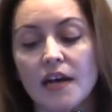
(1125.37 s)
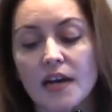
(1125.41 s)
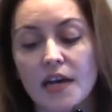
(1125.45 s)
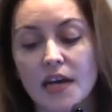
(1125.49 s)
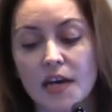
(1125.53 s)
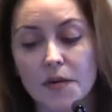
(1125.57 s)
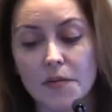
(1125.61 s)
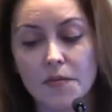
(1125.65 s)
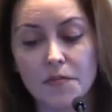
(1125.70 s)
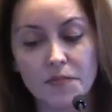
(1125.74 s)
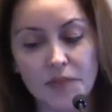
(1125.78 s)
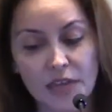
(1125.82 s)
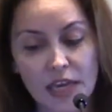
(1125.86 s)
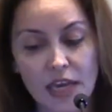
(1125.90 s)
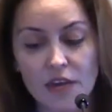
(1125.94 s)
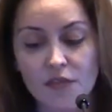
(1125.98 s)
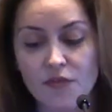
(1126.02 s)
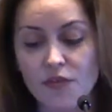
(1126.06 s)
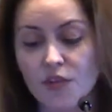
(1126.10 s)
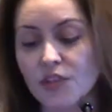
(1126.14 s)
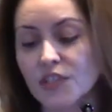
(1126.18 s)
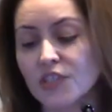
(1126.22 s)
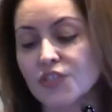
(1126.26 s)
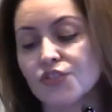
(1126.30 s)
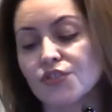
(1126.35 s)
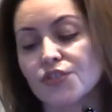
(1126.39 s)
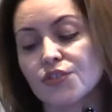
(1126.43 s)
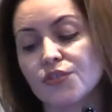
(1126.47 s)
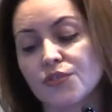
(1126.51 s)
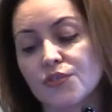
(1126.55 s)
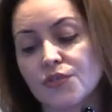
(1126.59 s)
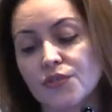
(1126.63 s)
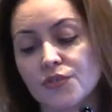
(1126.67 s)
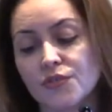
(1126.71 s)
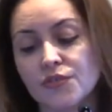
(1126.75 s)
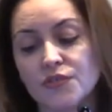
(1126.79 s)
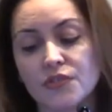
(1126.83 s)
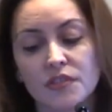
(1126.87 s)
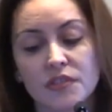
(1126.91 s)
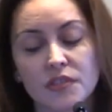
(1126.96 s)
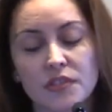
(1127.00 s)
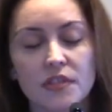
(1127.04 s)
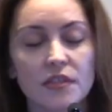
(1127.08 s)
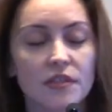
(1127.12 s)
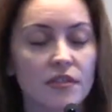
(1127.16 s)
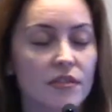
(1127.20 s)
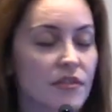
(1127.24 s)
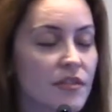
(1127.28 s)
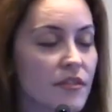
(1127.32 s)
behavioral
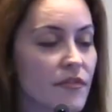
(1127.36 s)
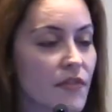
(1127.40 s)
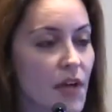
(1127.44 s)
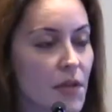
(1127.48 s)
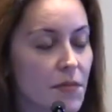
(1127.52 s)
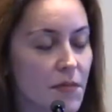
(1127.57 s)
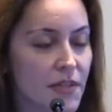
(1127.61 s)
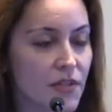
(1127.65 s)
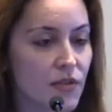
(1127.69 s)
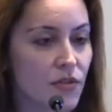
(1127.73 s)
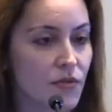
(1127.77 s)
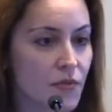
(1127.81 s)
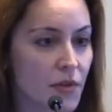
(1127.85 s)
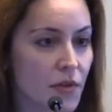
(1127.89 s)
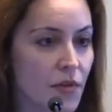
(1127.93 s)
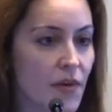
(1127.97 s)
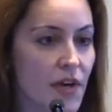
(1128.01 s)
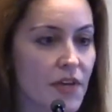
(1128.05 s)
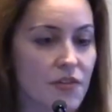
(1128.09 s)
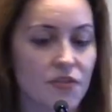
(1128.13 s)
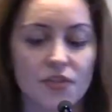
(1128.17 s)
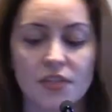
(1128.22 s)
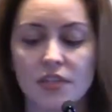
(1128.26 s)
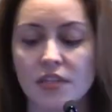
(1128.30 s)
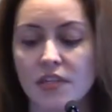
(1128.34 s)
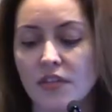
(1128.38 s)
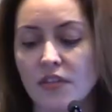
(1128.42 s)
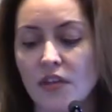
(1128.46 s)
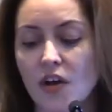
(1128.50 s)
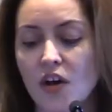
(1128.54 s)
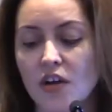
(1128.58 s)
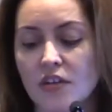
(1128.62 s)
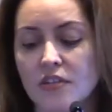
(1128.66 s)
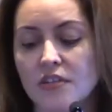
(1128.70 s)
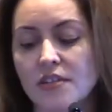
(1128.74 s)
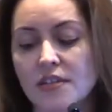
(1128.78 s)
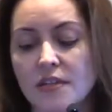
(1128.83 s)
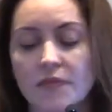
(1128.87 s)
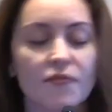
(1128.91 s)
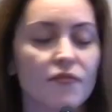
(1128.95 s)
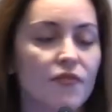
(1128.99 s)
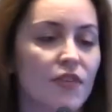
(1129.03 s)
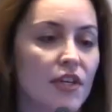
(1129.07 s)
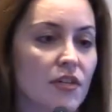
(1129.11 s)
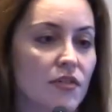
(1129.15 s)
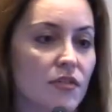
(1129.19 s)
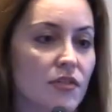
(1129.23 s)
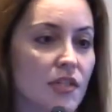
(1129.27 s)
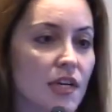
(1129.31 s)
issues, developmental regression in the autism
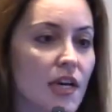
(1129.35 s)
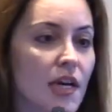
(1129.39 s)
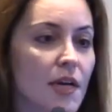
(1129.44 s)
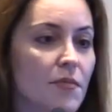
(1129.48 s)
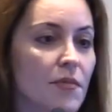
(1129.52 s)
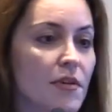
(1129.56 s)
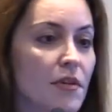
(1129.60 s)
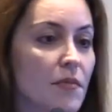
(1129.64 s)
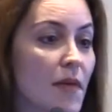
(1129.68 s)
phenotype,